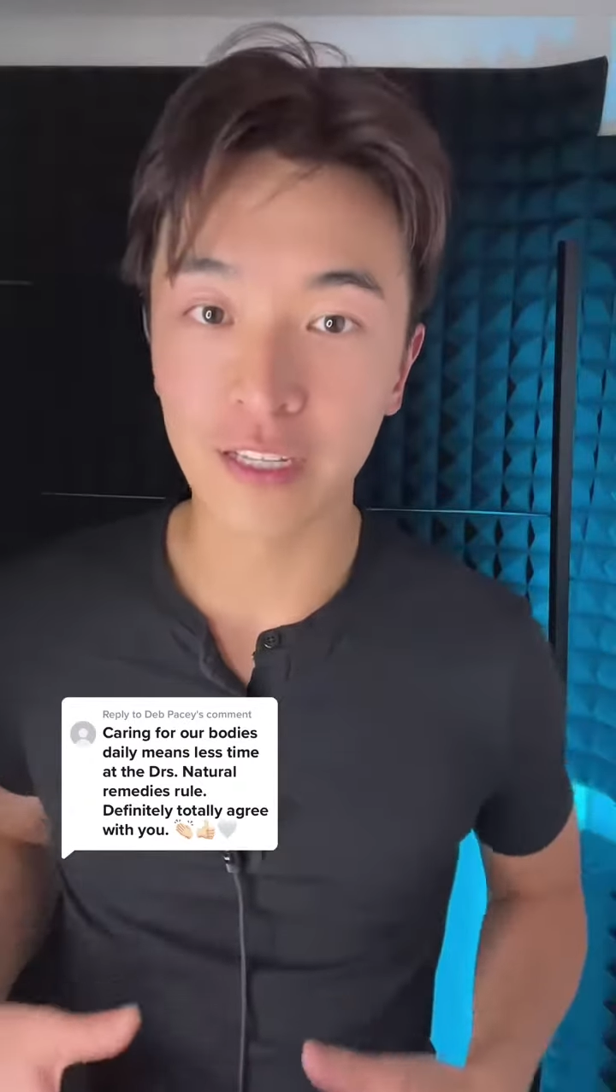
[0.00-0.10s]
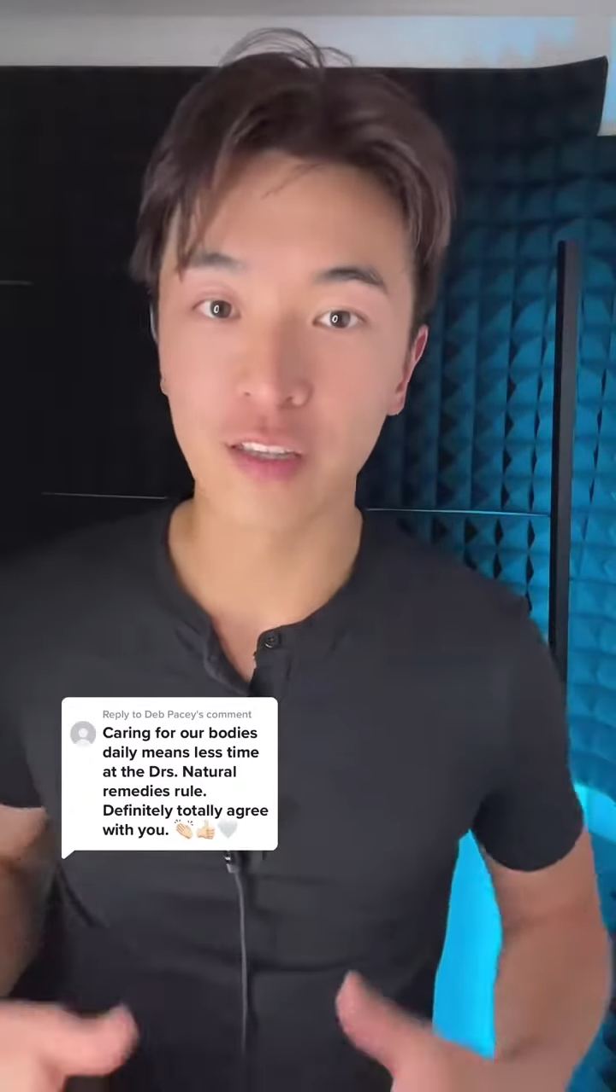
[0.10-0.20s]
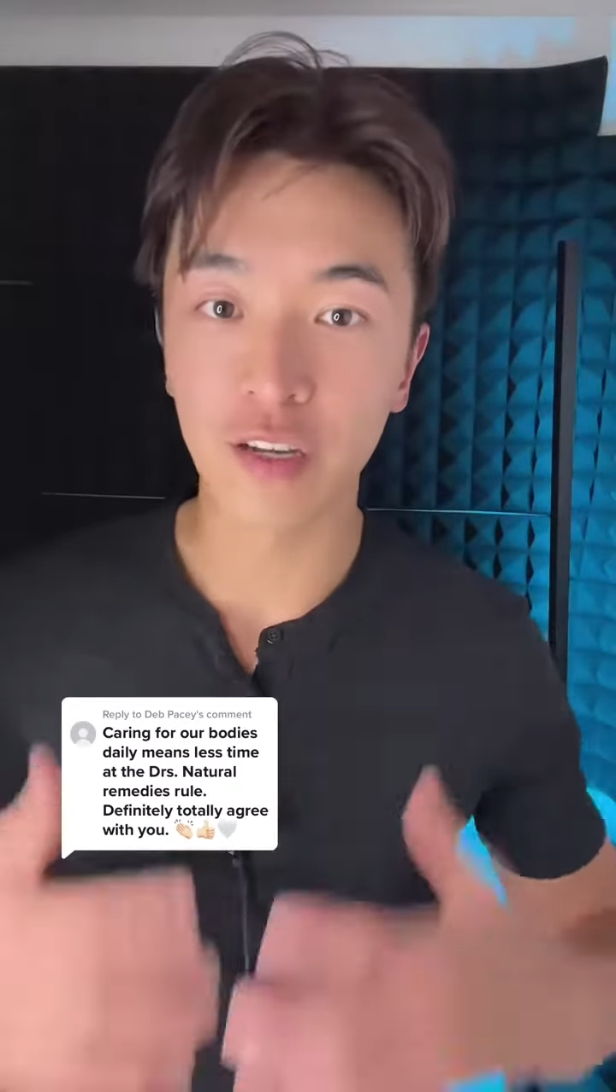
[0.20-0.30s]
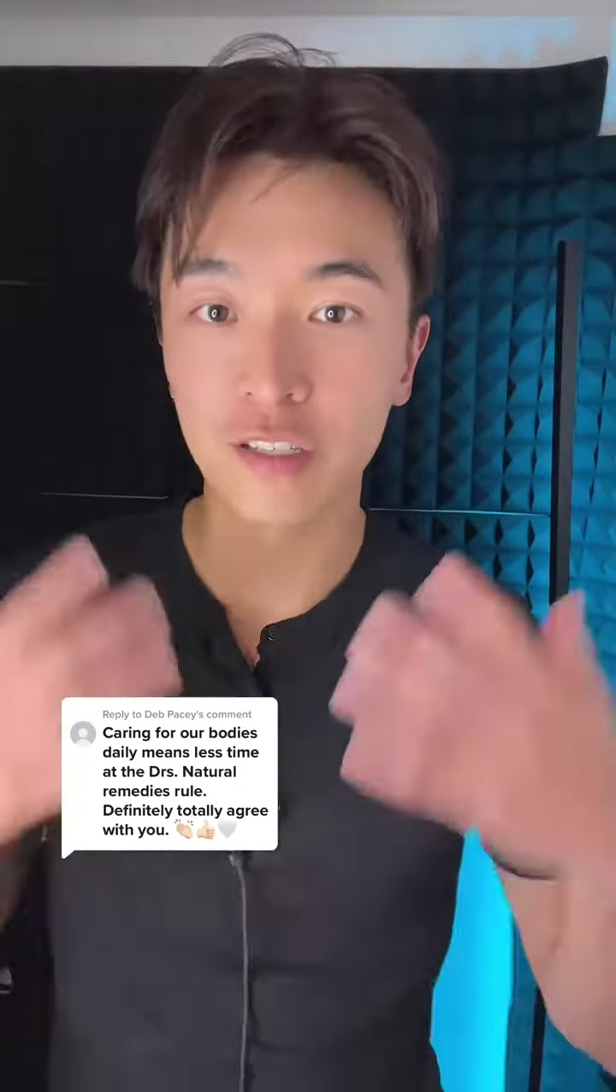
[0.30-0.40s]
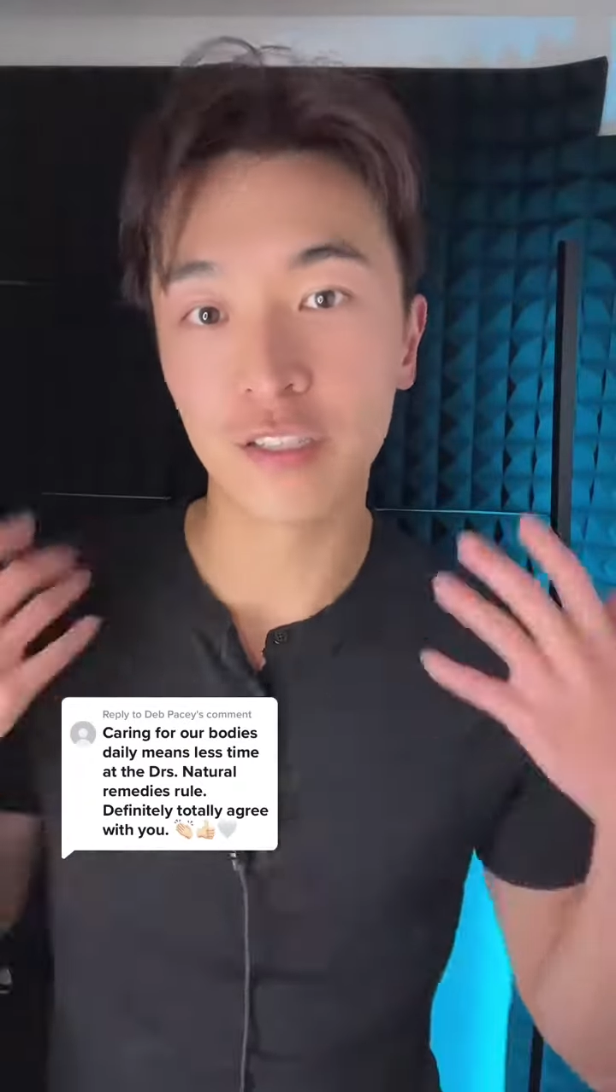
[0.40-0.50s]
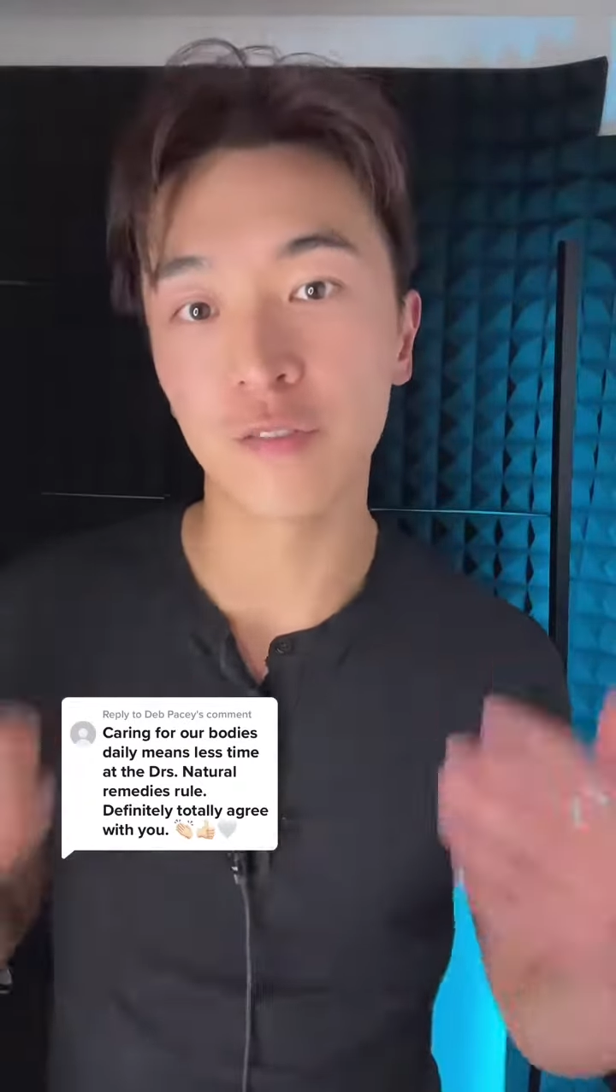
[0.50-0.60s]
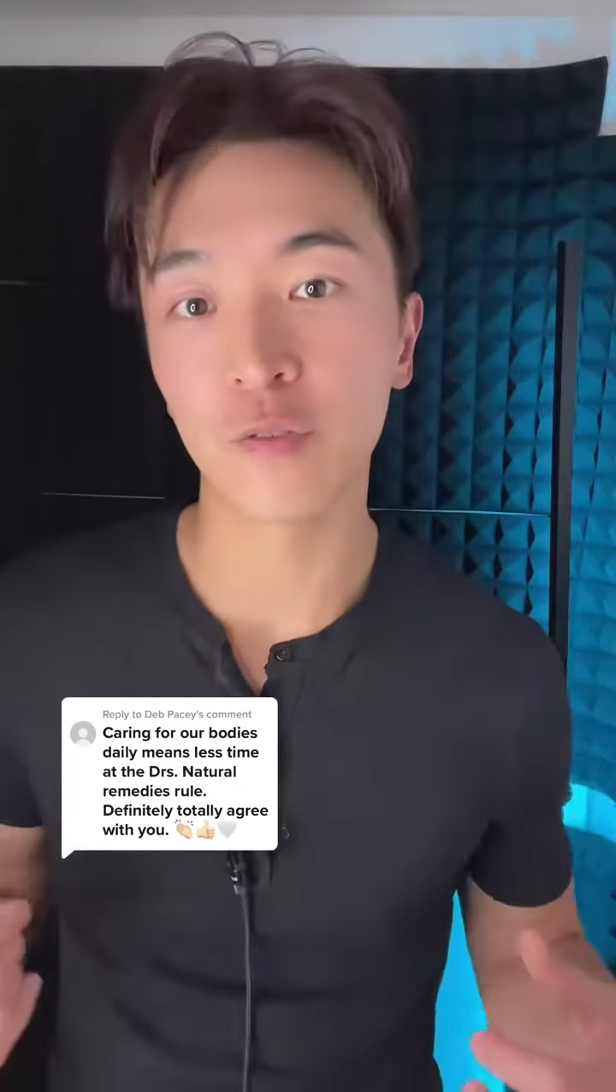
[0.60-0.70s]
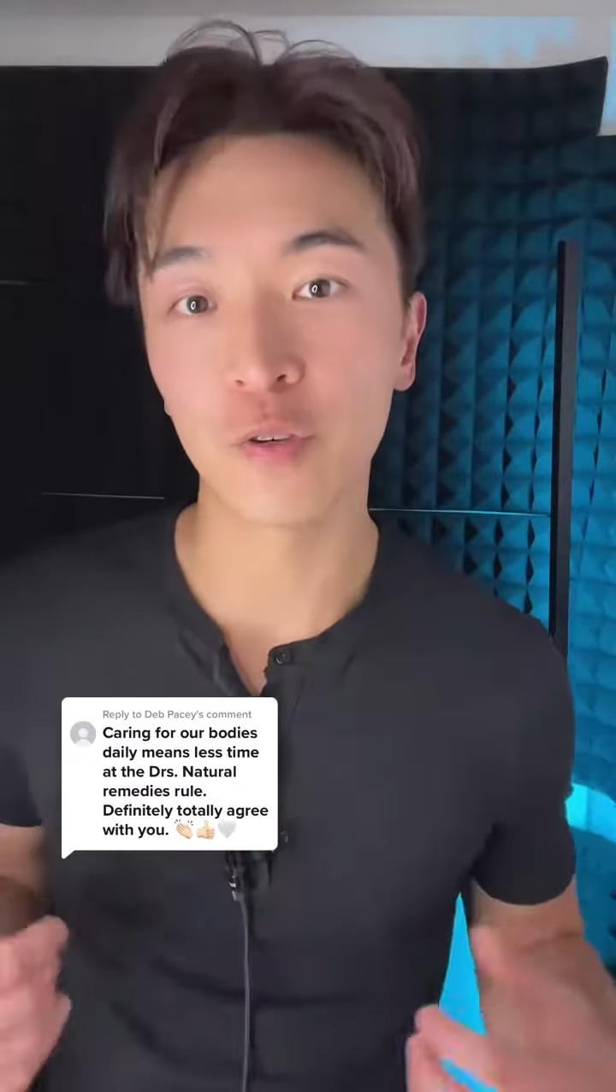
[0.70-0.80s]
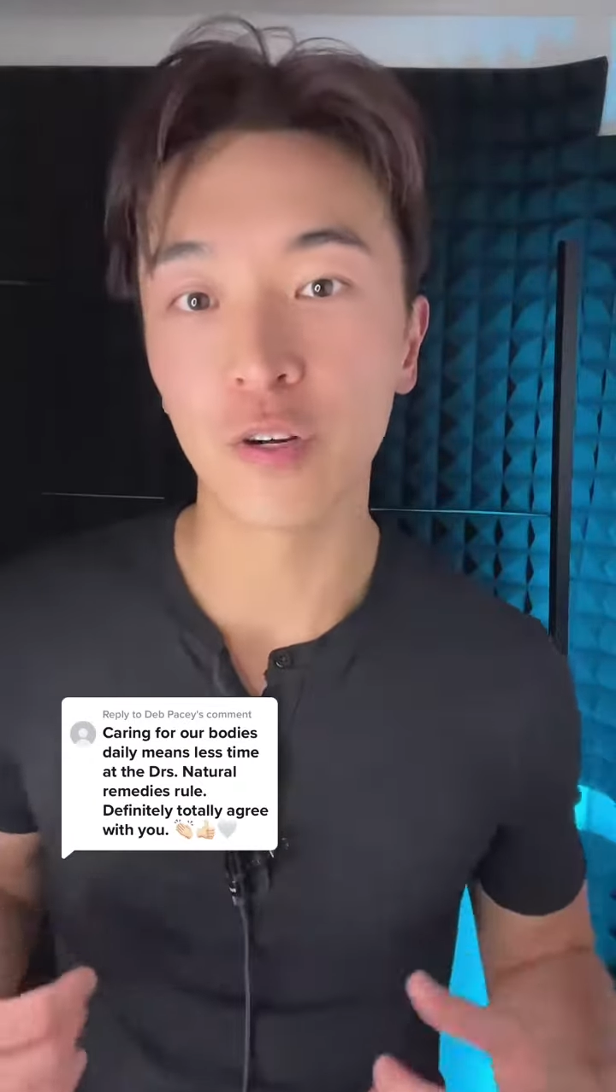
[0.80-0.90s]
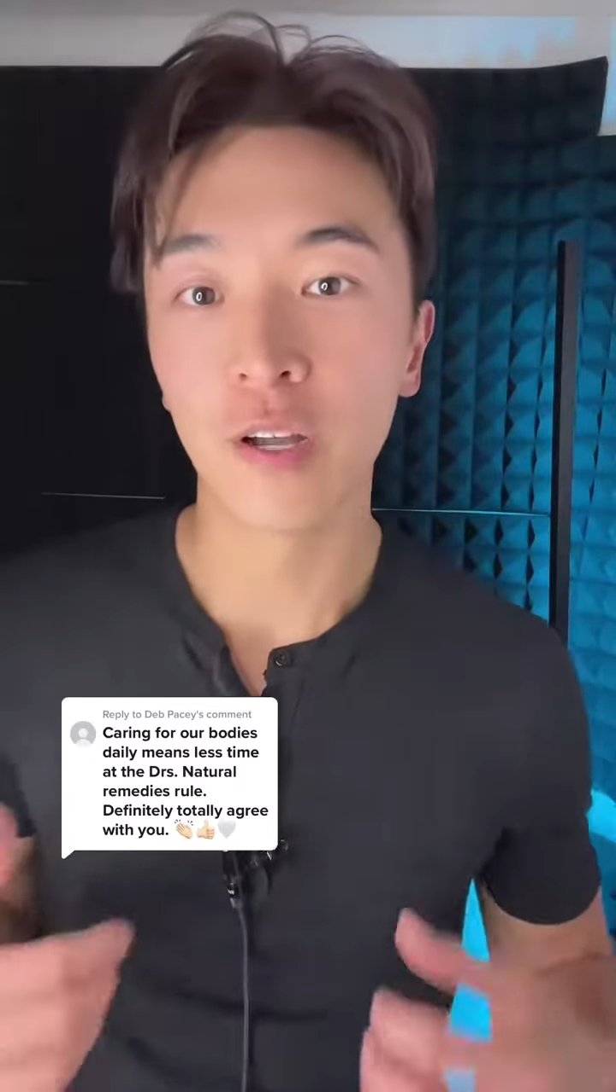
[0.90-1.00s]
not just
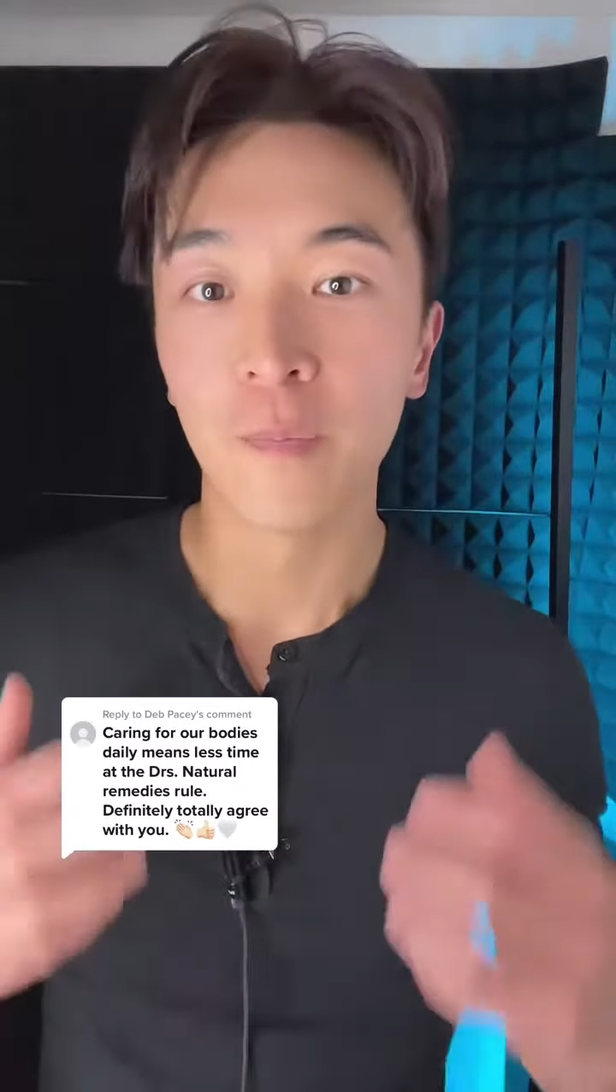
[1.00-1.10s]
for